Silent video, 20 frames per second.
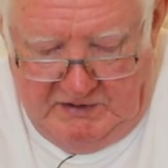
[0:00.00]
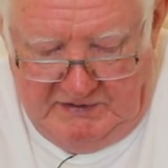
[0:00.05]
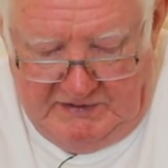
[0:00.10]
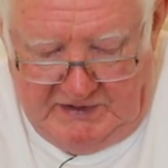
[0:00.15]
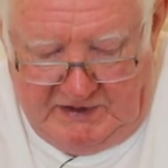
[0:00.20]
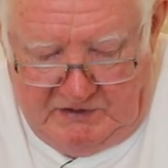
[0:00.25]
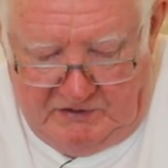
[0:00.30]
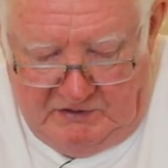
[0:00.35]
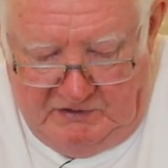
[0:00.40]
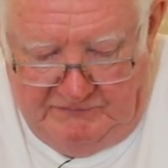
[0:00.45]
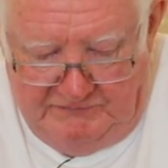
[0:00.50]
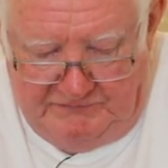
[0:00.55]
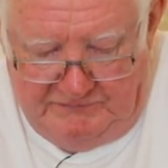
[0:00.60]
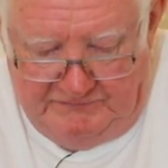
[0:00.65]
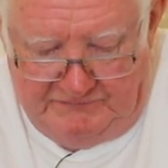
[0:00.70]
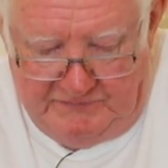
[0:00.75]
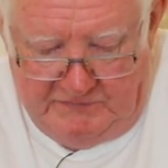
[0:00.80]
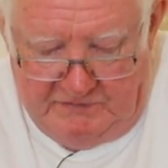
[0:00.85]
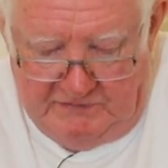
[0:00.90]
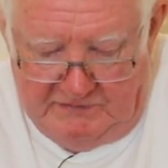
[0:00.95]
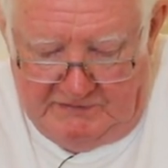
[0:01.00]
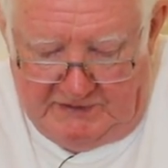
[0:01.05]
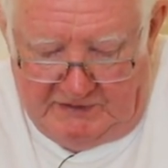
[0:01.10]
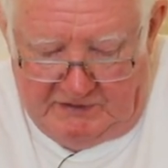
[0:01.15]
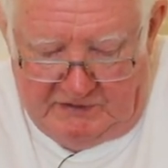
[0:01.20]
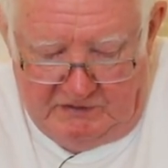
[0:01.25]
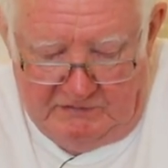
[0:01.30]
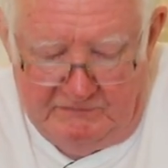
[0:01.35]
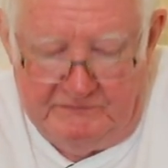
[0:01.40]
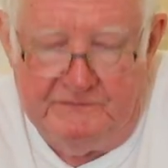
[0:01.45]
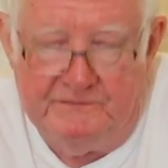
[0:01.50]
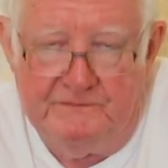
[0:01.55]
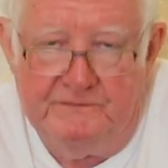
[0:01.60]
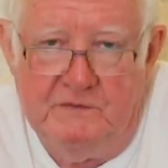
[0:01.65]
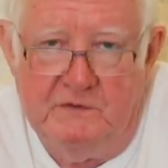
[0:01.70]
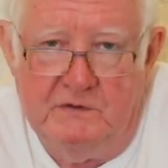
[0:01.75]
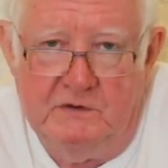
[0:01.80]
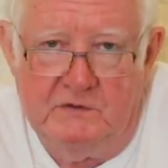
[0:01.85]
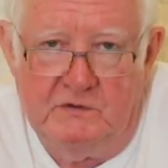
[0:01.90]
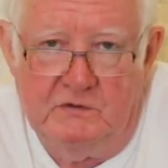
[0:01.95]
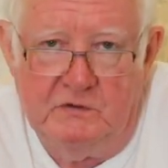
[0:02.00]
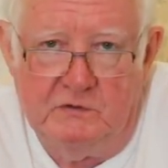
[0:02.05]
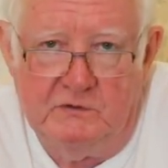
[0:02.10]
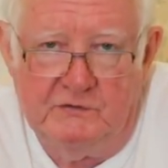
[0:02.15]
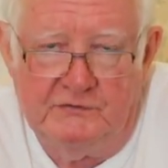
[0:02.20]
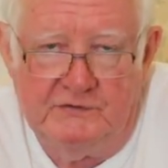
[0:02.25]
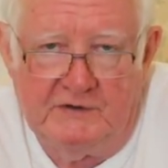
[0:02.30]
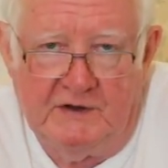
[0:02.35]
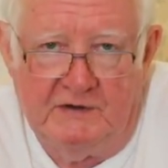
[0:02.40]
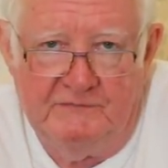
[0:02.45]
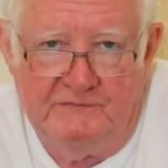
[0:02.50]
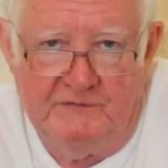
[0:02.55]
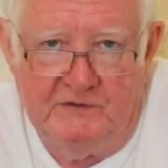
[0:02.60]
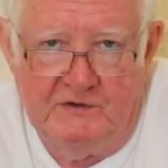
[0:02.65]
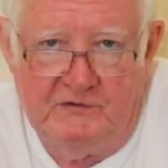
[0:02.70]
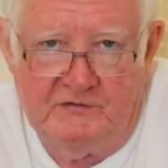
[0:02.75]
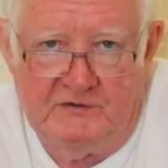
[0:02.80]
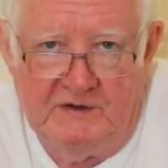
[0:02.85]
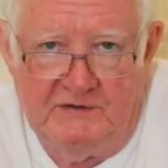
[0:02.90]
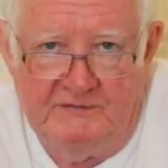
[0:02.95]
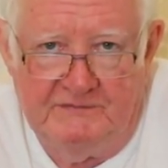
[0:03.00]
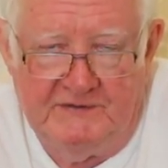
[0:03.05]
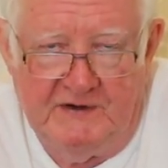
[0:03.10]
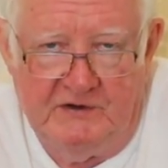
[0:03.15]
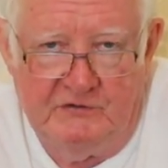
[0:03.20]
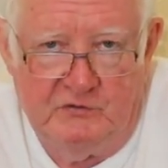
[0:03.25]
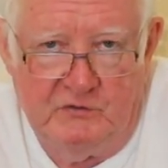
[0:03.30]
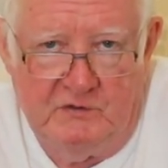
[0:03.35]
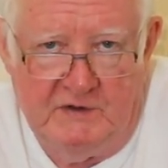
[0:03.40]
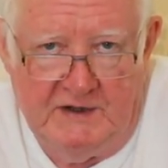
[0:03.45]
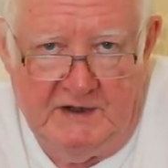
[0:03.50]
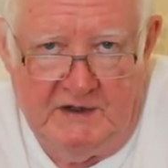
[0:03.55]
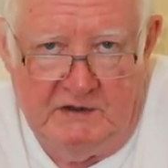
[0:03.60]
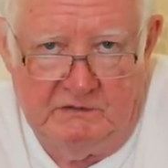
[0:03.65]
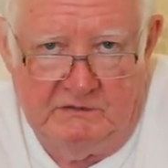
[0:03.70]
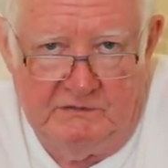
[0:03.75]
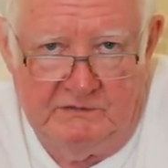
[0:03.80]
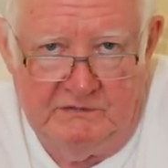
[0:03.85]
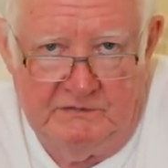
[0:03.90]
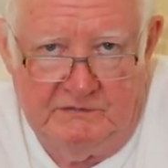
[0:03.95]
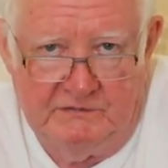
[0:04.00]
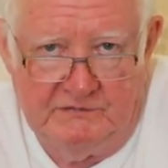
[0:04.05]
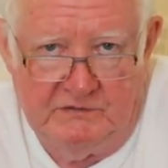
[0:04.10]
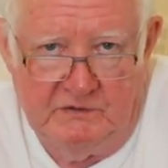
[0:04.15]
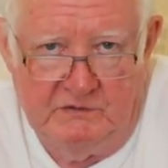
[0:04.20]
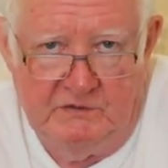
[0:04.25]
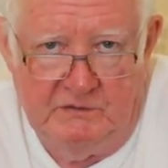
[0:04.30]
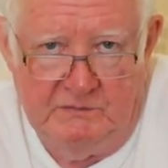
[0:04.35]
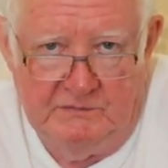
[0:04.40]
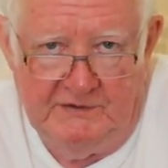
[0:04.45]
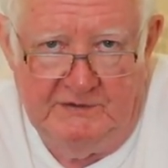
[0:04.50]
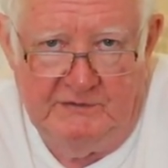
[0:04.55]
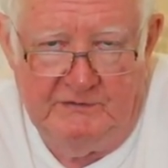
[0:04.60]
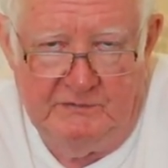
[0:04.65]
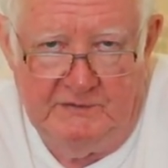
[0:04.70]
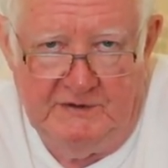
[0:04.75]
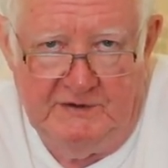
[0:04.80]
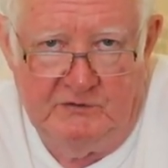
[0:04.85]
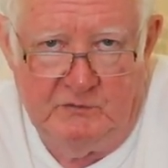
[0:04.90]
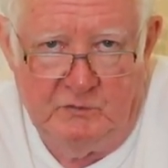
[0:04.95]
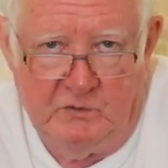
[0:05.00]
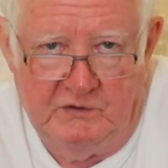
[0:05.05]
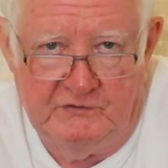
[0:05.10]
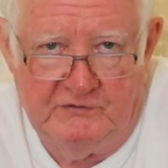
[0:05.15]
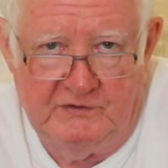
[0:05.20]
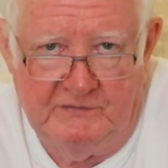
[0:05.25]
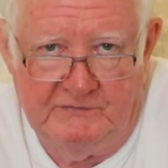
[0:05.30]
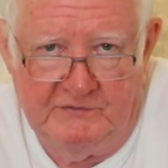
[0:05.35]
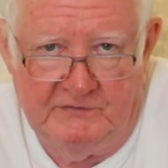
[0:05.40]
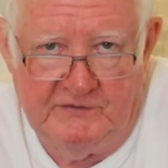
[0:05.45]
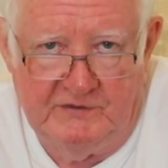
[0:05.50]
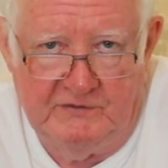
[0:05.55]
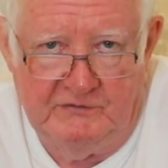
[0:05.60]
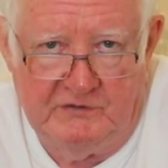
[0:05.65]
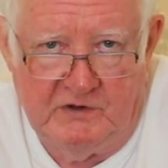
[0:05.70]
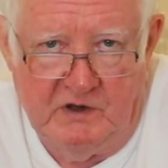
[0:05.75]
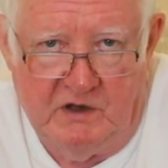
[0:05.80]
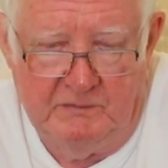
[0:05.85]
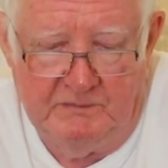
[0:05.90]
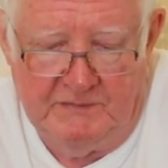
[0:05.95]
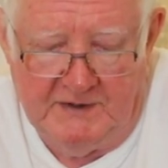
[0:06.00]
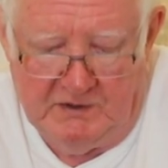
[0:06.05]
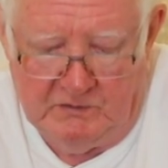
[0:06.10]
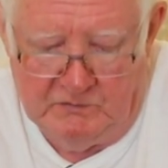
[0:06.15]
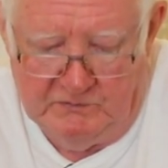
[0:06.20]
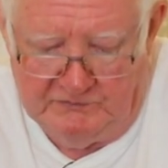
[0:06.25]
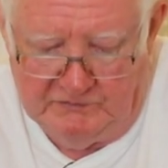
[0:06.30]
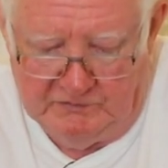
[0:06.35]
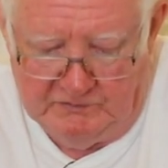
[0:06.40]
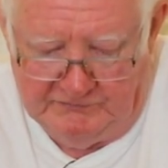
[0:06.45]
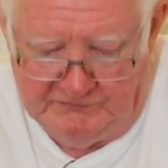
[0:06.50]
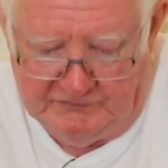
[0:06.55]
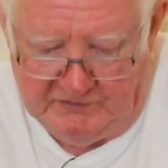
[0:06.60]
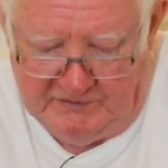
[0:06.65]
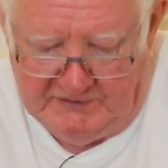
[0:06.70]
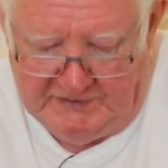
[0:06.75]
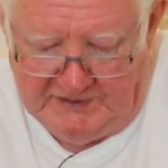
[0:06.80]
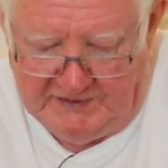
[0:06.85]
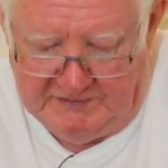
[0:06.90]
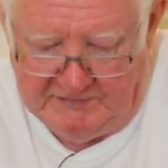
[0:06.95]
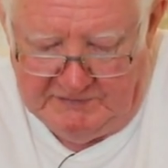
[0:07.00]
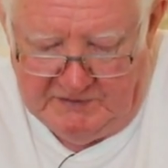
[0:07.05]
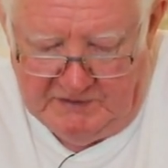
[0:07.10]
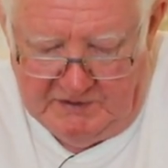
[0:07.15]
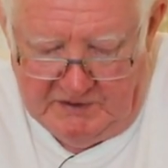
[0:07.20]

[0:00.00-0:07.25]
That can of course adversely affect your health. So you need to watch it if you see this card backwards or upside down.